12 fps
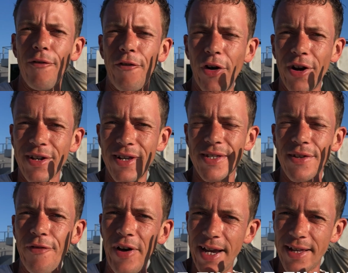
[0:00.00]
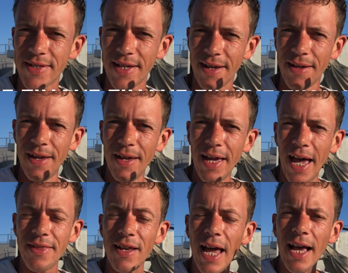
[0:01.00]
Third is the financing.
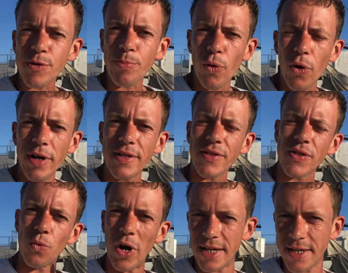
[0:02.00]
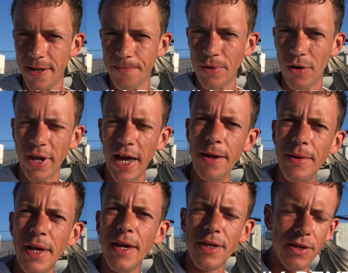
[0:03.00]
And the last point is the renting. Okay?
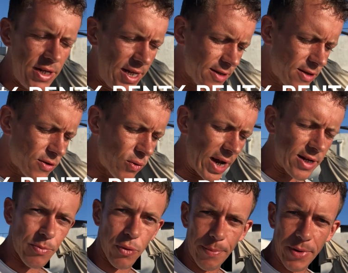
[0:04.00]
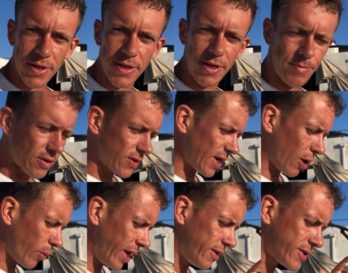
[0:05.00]
You need to rent a property because I
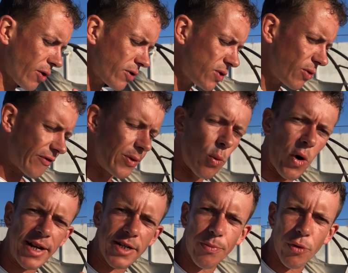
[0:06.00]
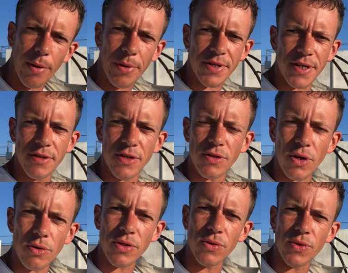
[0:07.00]
already told you if you rent a property and you
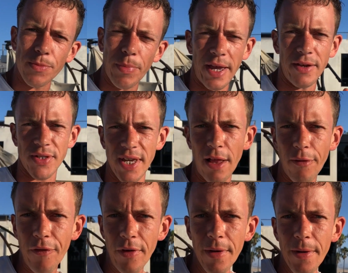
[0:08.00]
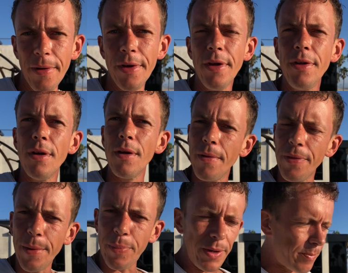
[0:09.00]
don't use it by yourself,
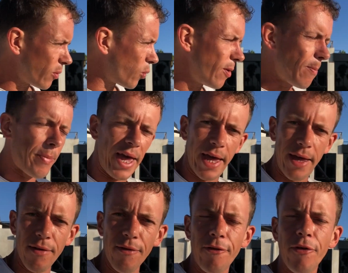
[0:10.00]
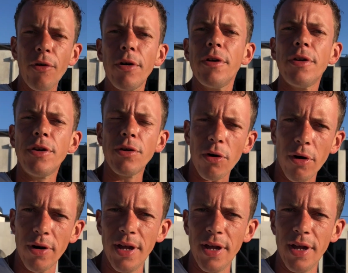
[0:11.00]
the people will pay for your